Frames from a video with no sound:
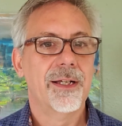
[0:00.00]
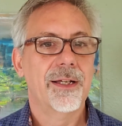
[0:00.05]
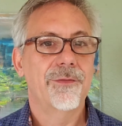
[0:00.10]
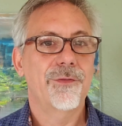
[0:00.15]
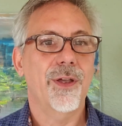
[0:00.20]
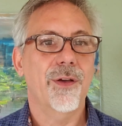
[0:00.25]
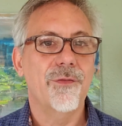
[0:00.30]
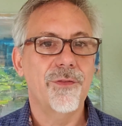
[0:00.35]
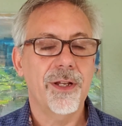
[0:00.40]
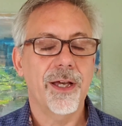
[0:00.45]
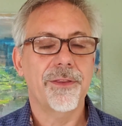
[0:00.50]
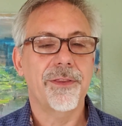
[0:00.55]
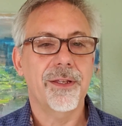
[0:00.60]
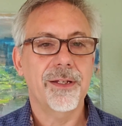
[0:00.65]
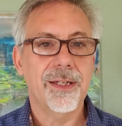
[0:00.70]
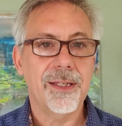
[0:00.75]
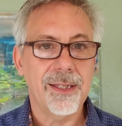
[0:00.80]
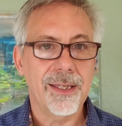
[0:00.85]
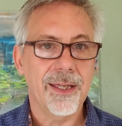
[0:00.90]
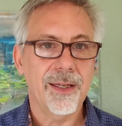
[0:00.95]
If you have nothing
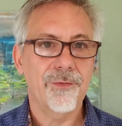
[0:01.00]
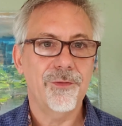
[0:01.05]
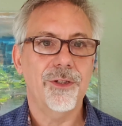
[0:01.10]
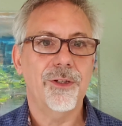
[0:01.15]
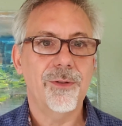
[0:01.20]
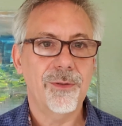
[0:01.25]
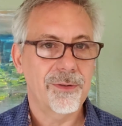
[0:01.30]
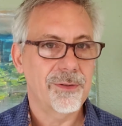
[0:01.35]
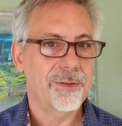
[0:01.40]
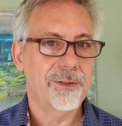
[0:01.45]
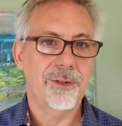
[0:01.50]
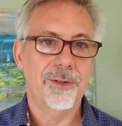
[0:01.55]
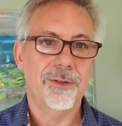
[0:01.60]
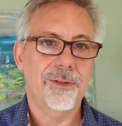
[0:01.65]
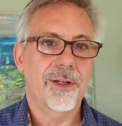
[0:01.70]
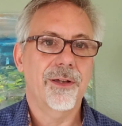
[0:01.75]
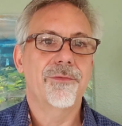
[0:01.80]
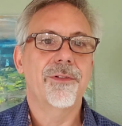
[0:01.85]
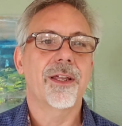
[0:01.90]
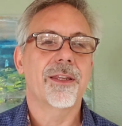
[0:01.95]
to give, you,
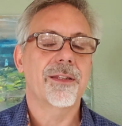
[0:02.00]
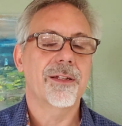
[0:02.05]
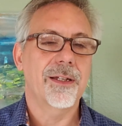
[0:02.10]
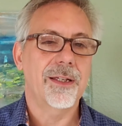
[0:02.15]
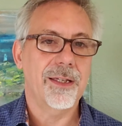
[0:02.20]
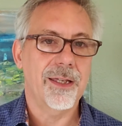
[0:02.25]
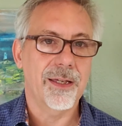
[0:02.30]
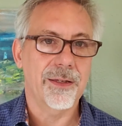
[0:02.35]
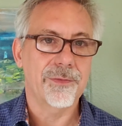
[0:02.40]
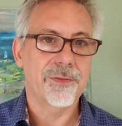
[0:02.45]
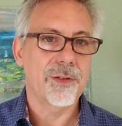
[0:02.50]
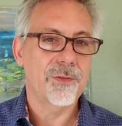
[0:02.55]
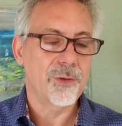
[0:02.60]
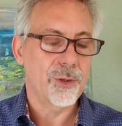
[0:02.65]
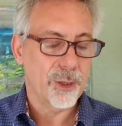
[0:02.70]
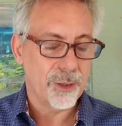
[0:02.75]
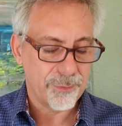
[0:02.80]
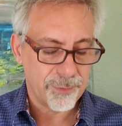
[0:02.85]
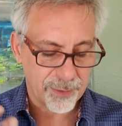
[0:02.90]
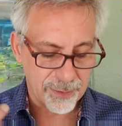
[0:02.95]
you have nothing to give. If
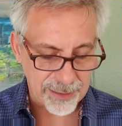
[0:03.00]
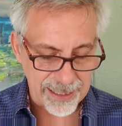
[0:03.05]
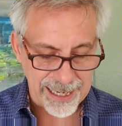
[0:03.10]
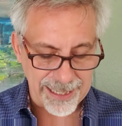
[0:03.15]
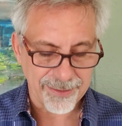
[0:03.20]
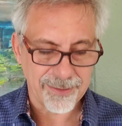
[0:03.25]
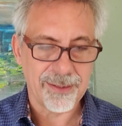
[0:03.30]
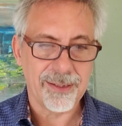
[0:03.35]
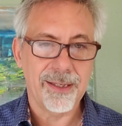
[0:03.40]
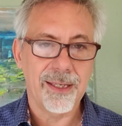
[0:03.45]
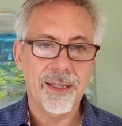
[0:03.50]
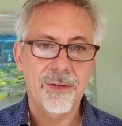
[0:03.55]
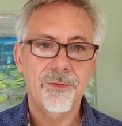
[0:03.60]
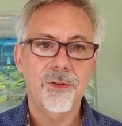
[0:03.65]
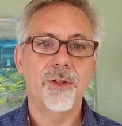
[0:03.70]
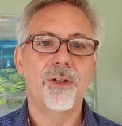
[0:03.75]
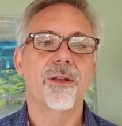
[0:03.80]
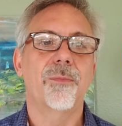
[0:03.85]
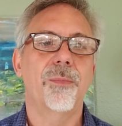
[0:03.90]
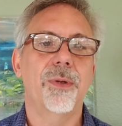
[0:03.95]
you have a lot to give,
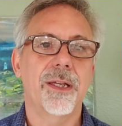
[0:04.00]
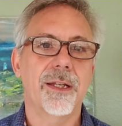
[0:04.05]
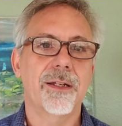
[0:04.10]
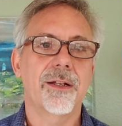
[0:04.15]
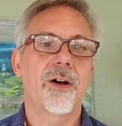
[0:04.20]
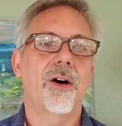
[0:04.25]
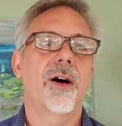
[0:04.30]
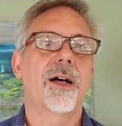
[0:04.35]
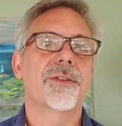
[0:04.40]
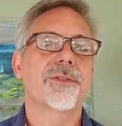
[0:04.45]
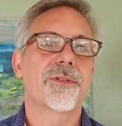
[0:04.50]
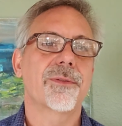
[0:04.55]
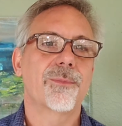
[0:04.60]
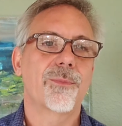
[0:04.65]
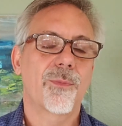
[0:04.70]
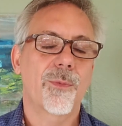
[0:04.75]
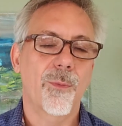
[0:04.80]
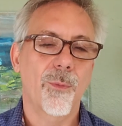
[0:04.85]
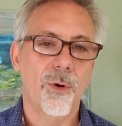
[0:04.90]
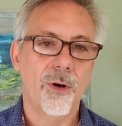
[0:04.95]
you can be an awesome
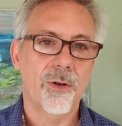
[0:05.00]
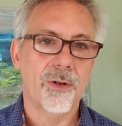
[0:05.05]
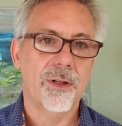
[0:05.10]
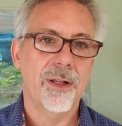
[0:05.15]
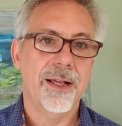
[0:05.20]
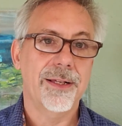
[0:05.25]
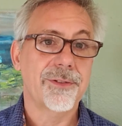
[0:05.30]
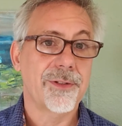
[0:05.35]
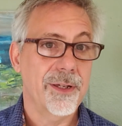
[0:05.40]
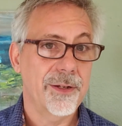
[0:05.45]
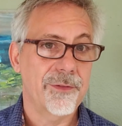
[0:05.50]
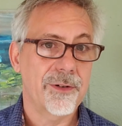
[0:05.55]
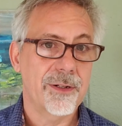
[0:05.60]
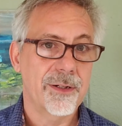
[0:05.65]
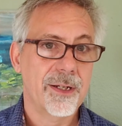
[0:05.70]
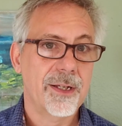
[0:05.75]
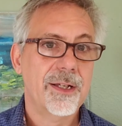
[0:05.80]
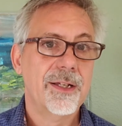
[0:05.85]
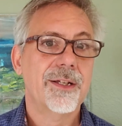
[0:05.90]
world-class giver.